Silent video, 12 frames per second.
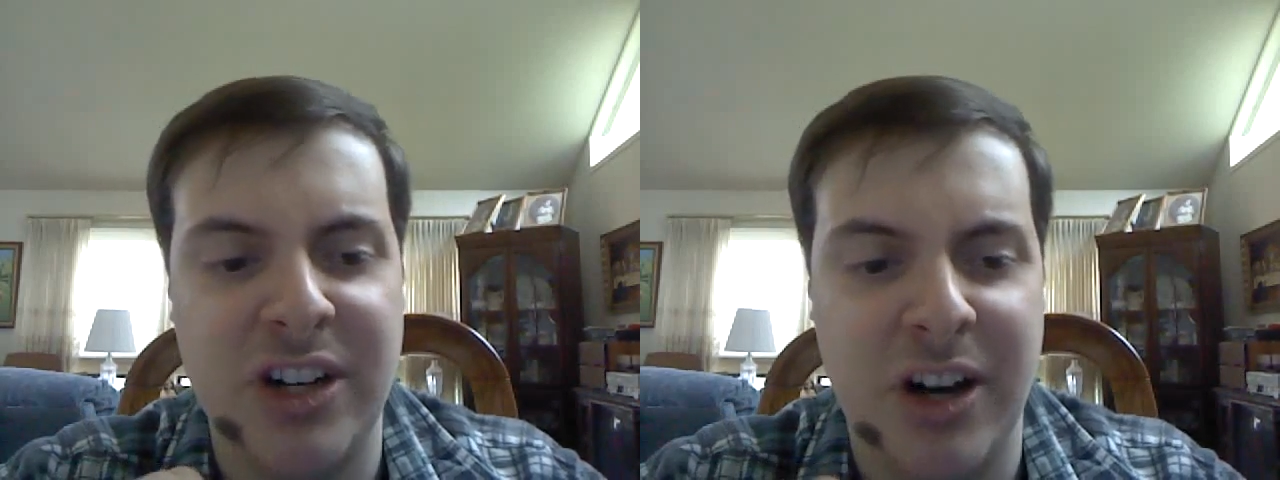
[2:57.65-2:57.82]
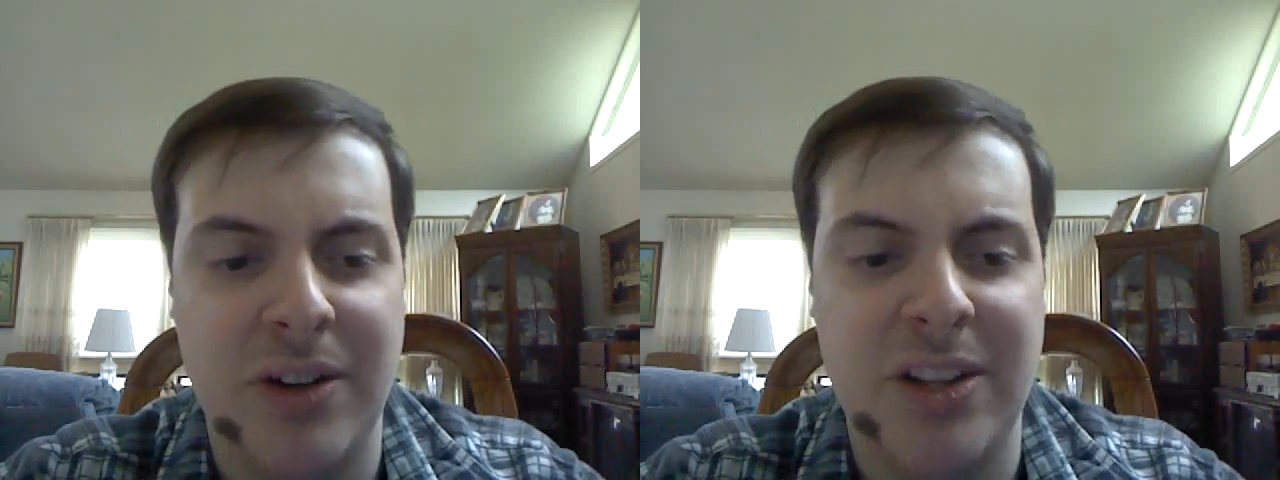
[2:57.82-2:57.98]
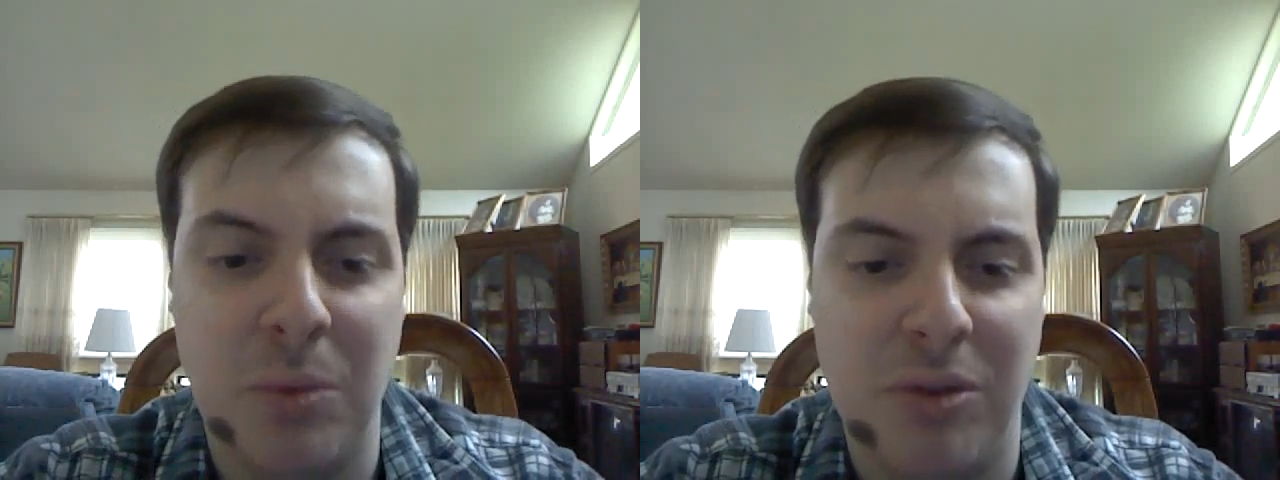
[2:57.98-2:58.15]

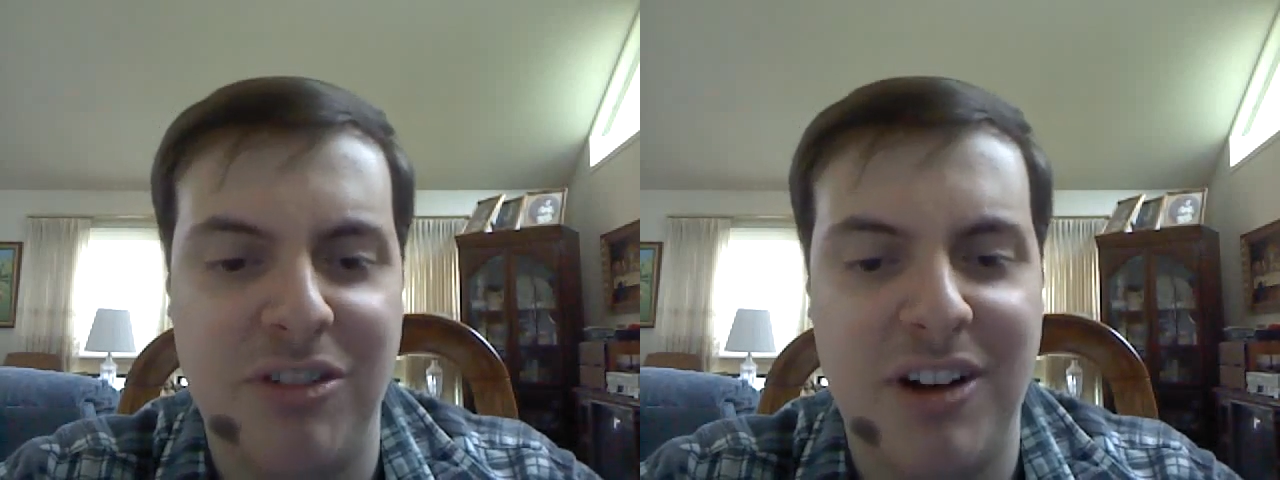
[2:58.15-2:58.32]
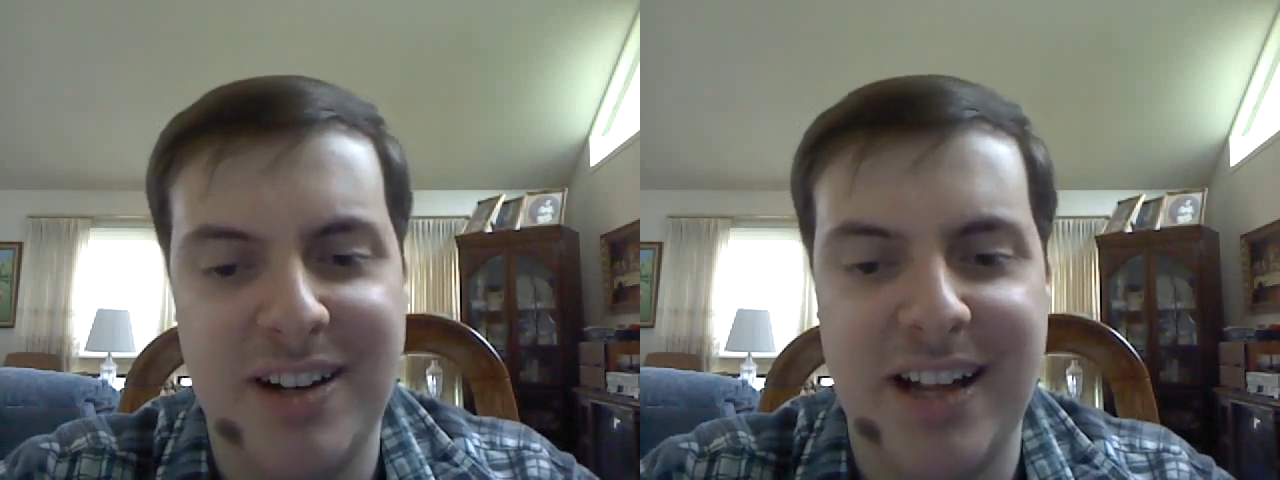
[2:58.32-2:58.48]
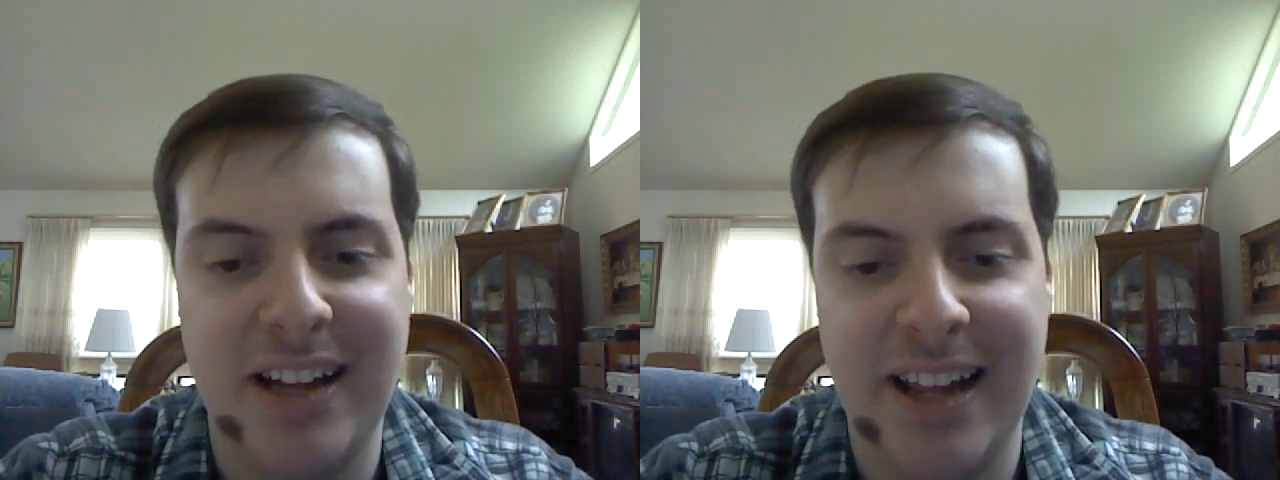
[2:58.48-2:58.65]
And then we'll
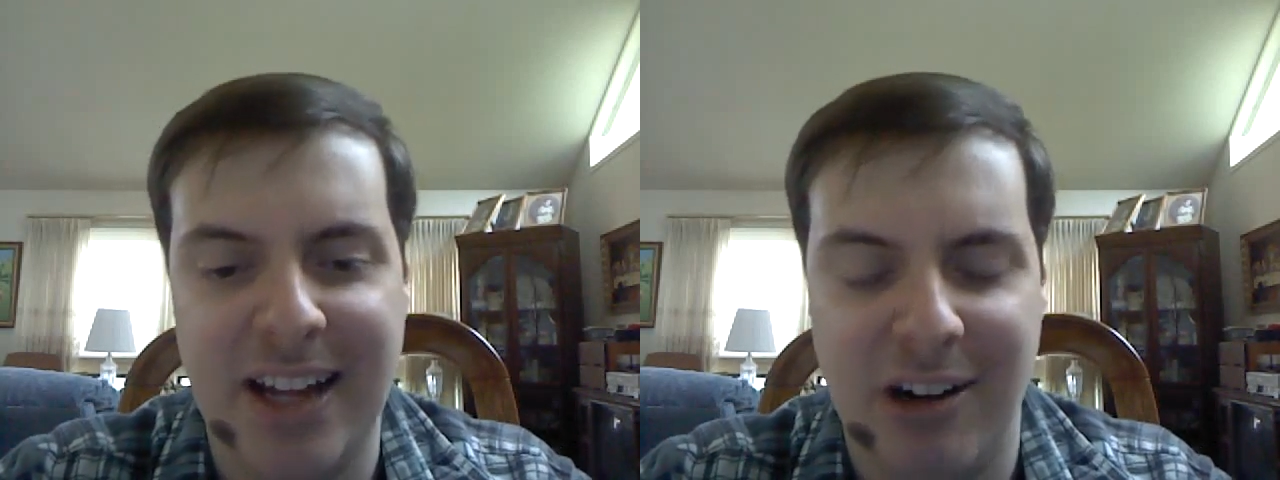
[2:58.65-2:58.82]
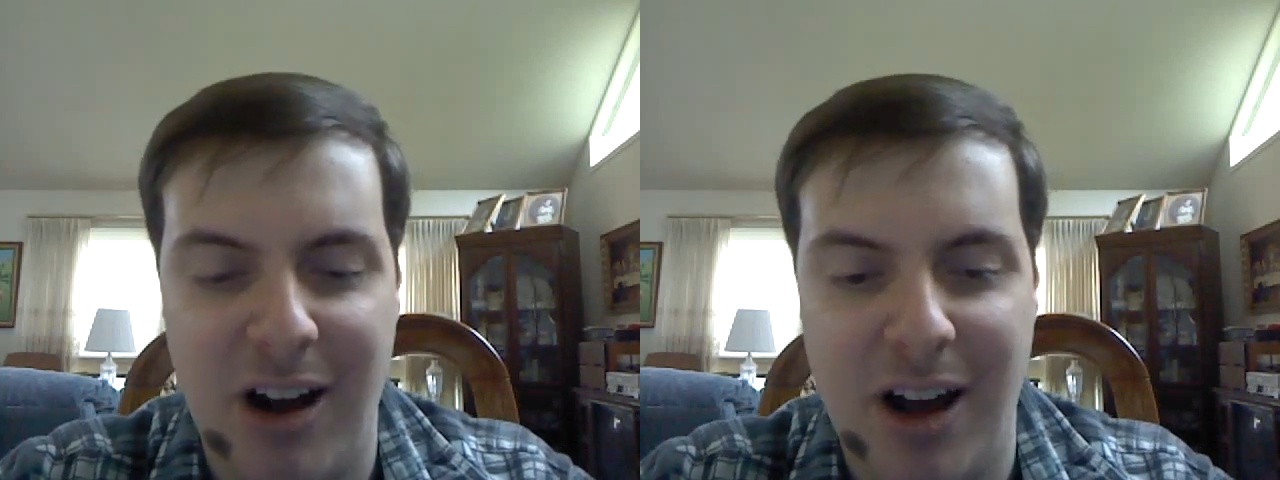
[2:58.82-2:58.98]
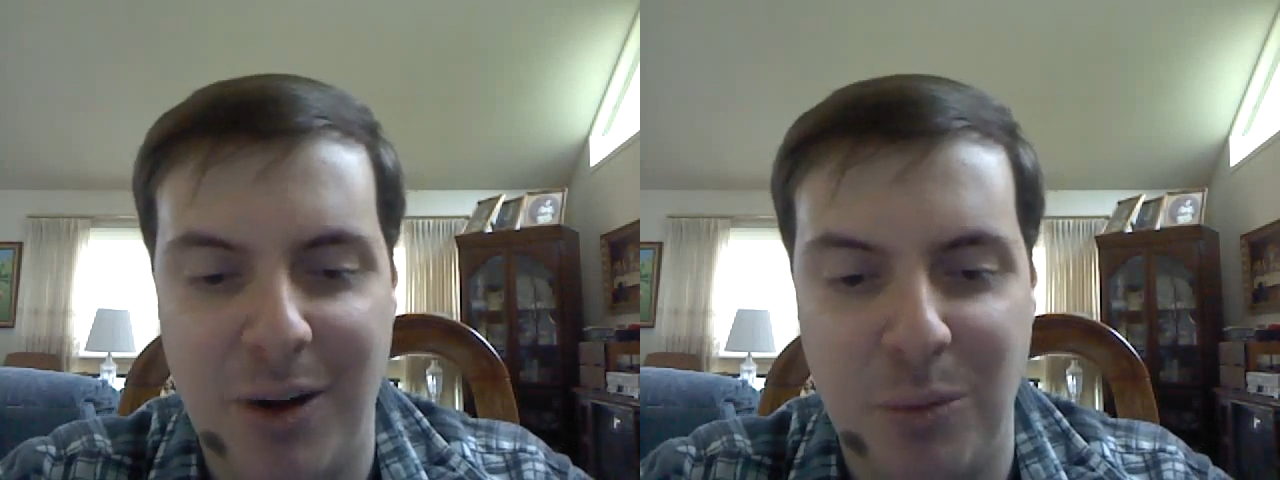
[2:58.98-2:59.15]
find out
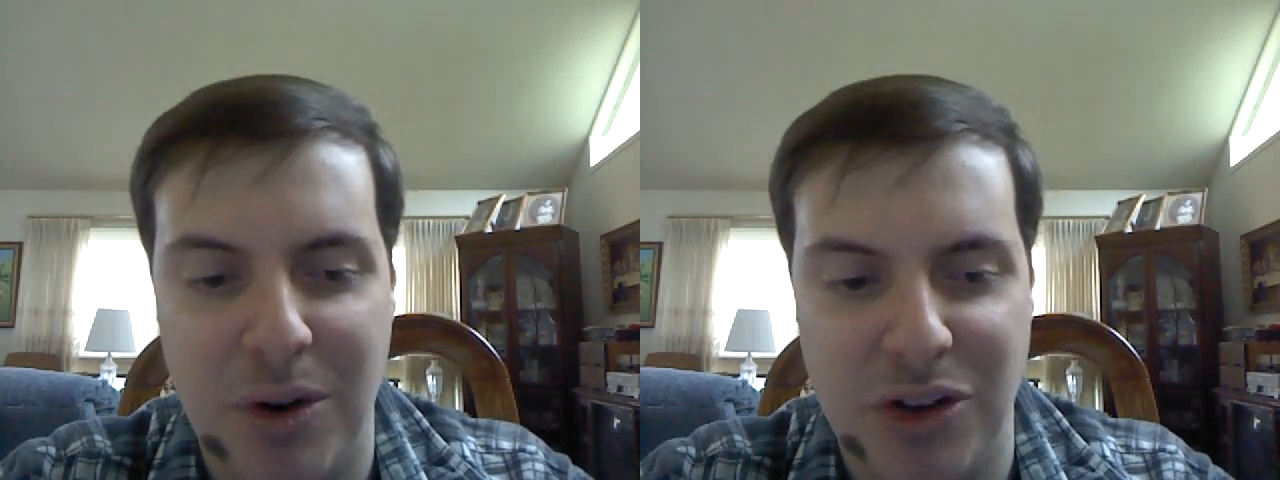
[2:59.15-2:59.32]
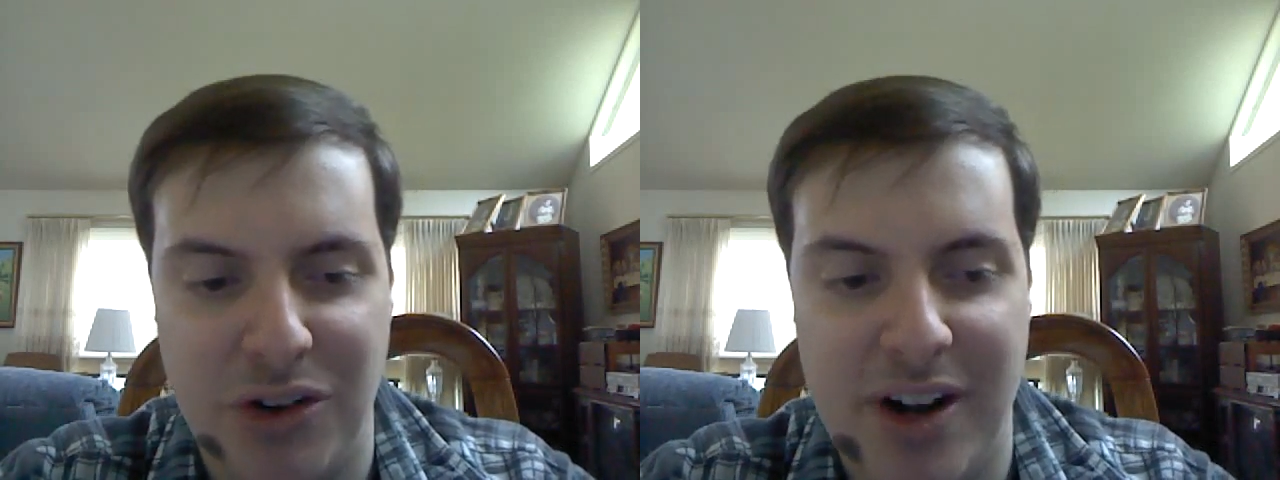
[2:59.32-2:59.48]
later on whether